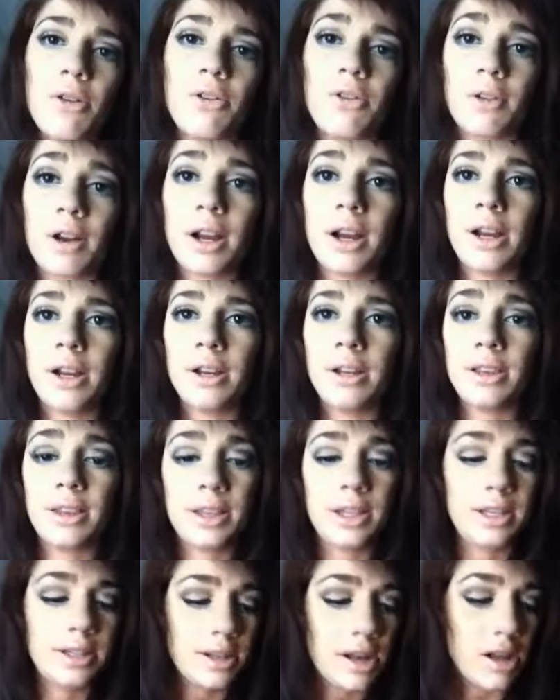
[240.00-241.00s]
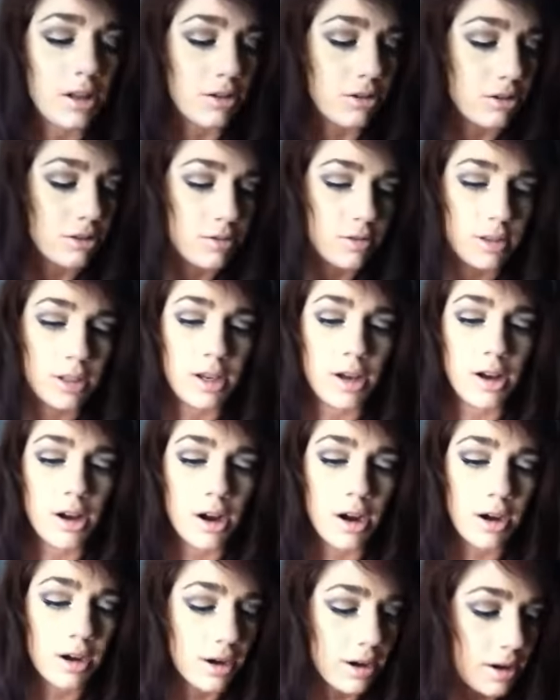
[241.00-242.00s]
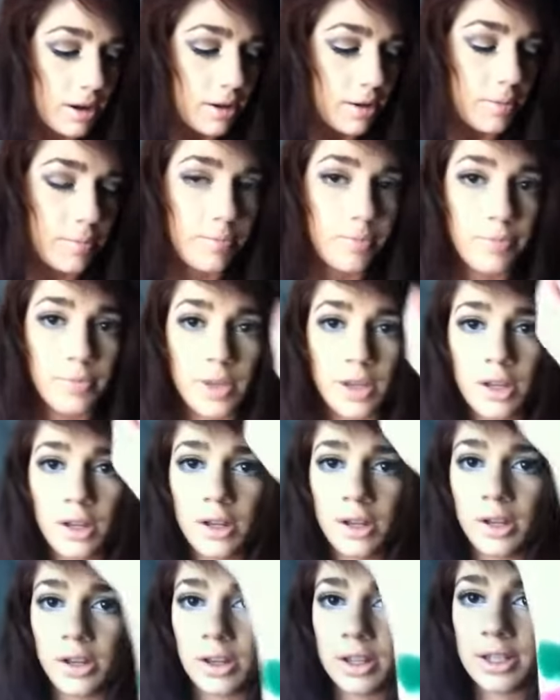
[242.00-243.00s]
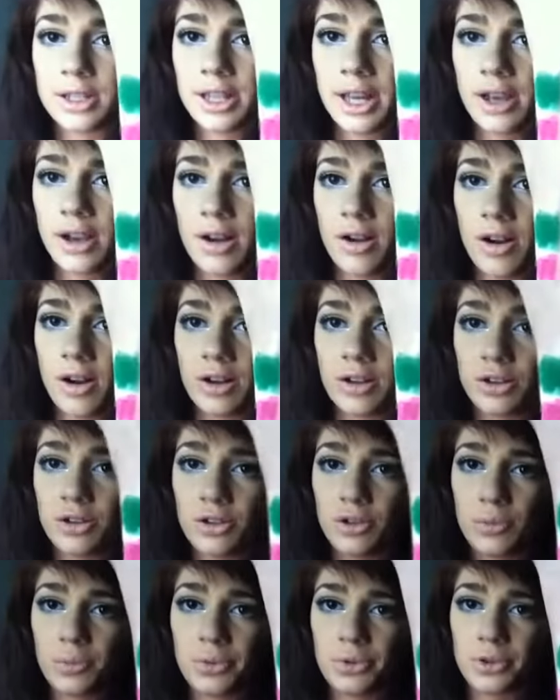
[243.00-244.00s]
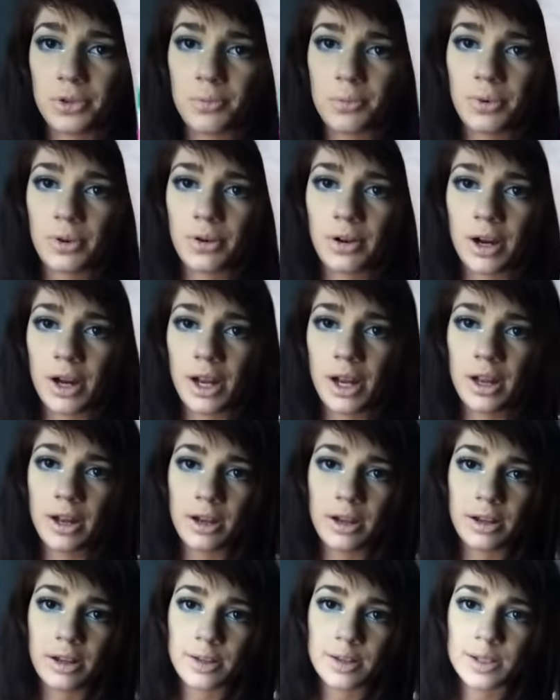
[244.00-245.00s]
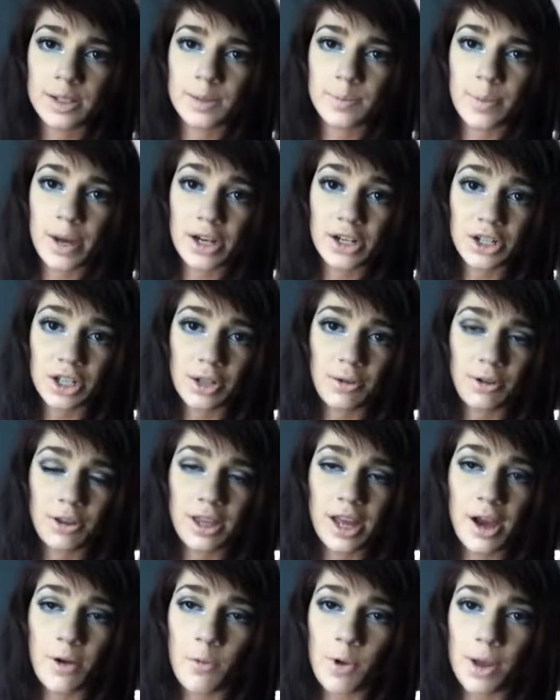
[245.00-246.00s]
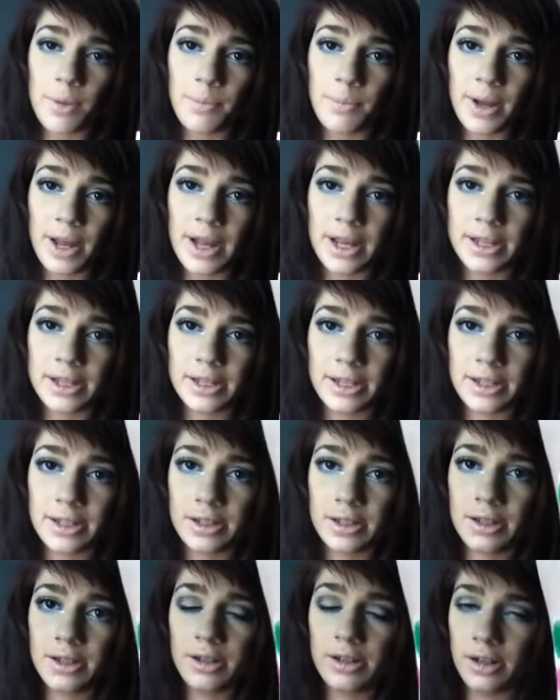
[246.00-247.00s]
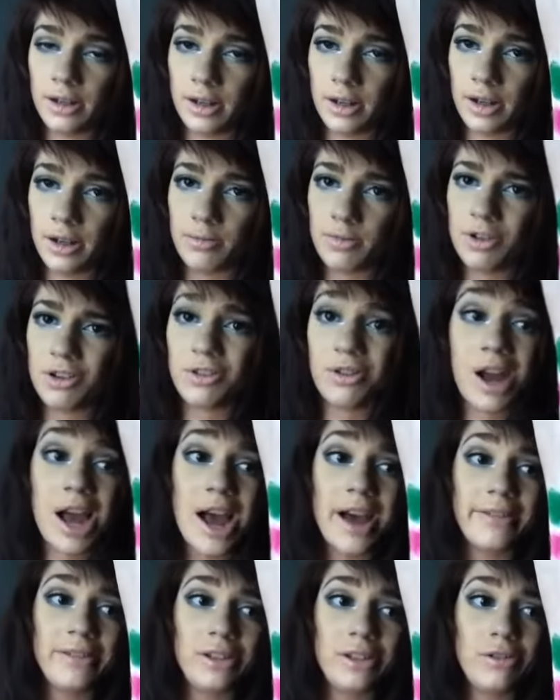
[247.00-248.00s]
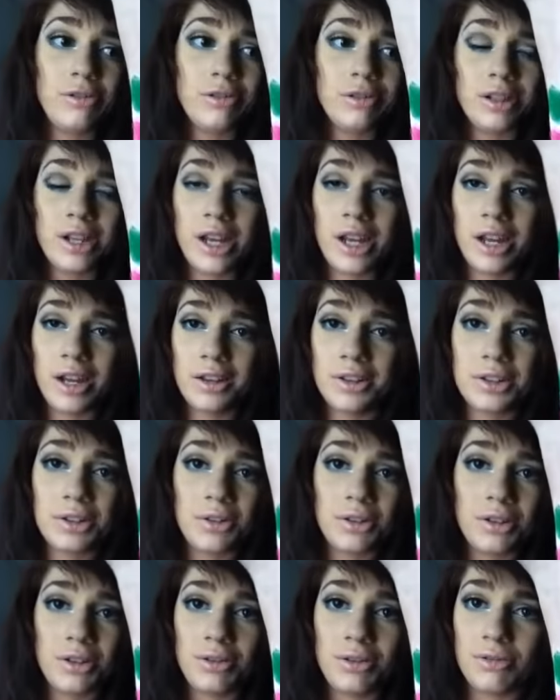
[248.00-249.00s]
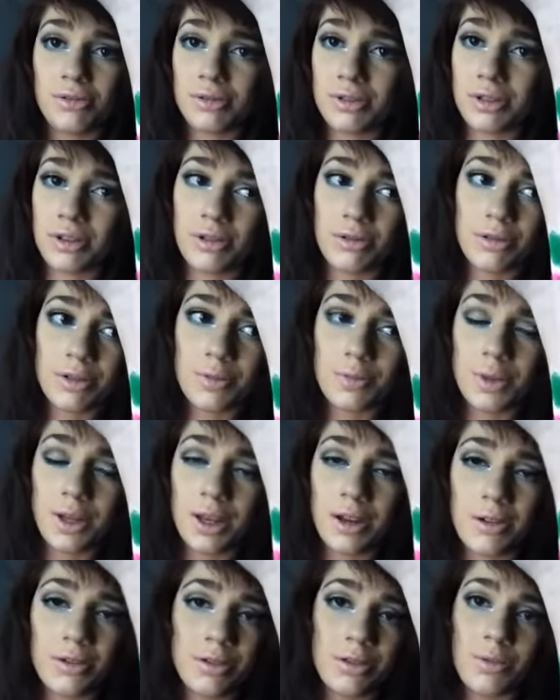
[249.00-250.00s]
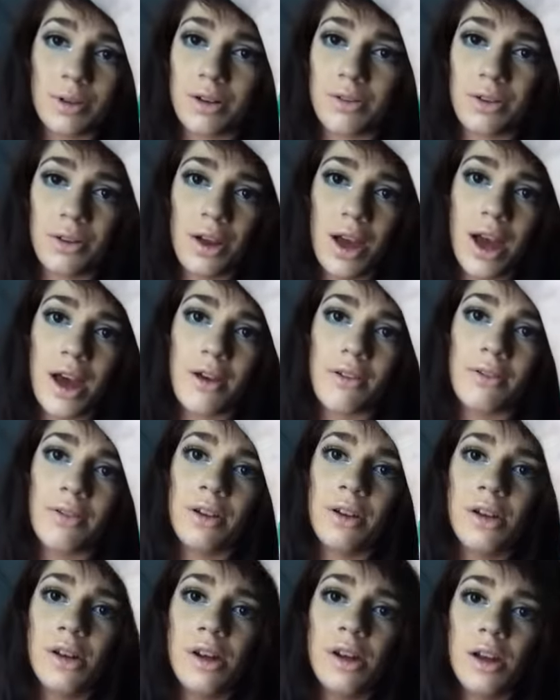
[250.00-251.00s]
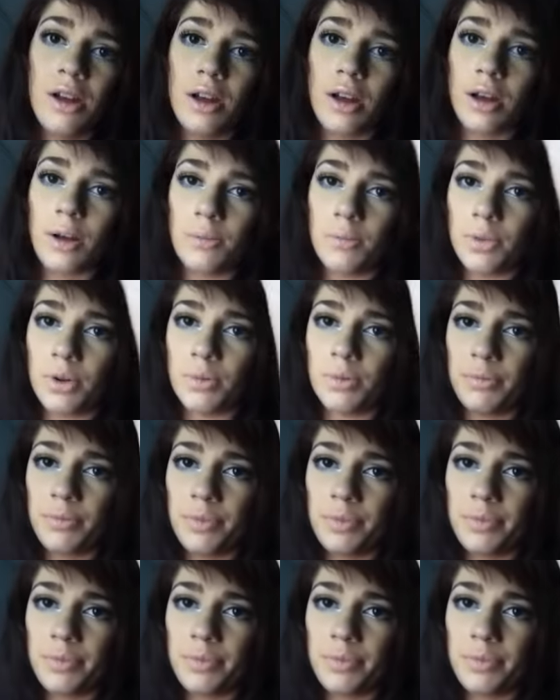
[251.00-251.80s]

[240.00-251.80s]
great these colors really are, because they are super, super great, especially with that white base. You don't have to use NYX, you can use, something else, whatever you have, but